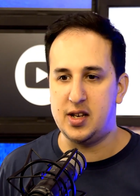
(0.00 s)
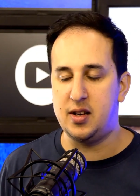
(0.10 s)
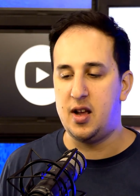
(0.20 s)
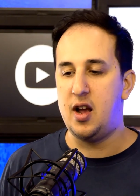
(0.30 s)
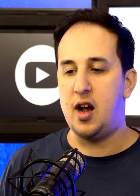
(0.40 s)

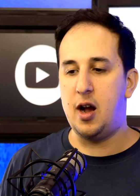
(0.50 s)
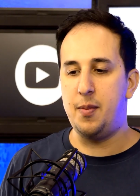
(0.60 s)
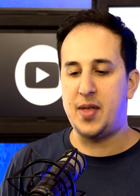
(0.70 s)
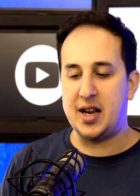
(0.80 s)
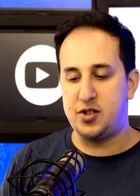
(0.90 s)
And
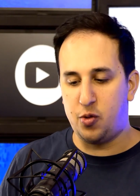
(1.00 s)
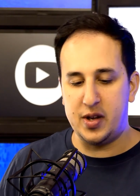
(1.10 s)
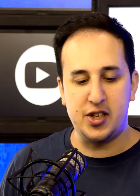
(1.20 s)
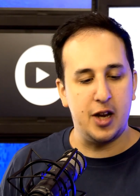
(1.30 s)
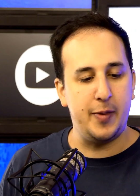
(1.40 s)
that's
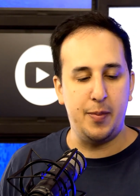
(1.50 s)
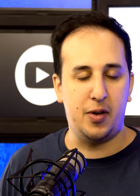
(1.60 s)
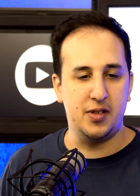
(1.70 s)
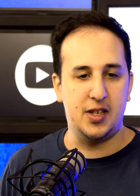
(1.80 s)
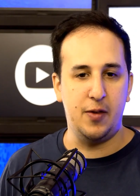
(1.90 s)
always going to be
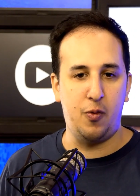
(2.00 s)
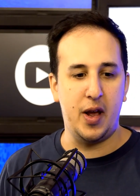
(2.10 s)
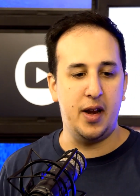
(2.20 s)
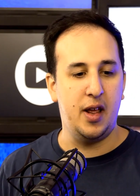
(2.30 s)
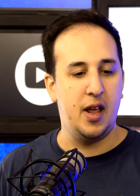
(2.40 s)
positive
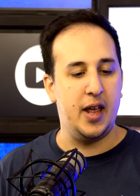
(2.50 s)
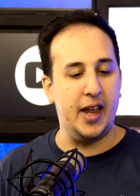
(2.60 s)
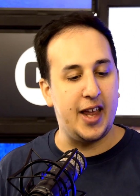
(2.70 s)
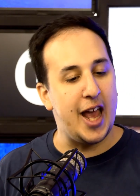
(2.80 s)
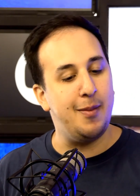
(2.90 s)
when
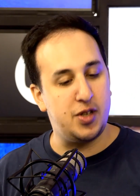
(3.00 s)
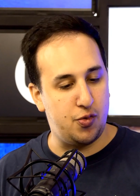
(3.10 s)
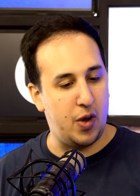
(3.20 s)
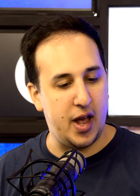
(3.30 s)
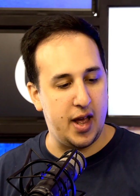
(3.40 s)
in
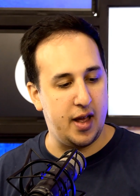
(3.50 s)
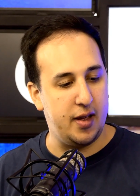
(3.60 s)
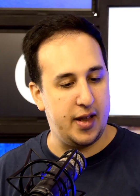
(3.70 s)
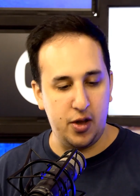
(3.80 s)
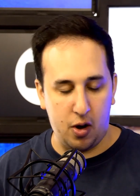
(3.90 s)
games where
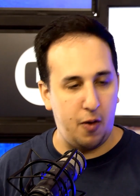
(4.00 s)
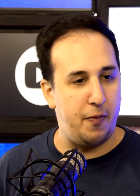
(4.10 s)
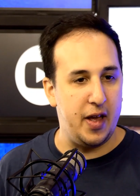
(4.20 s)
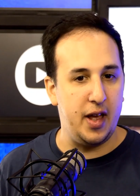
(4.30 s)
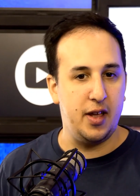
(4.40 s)
you're
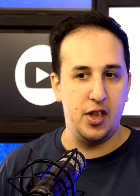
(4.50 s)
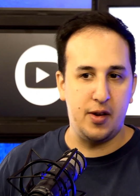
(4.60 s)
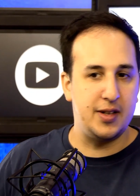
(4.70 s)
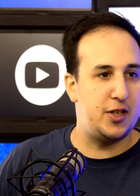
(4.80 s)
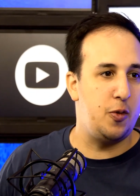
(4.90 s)
off it,
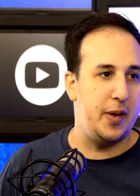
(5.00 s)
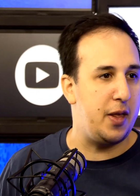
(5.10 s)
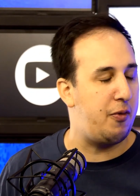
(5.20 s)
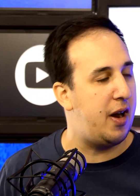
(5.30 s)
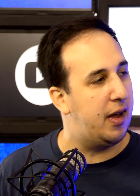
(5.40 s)
you can still be
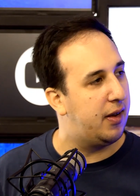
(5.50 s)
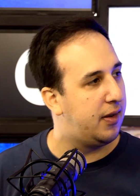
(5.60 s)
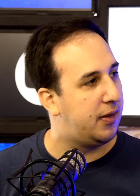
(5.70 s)
a threat.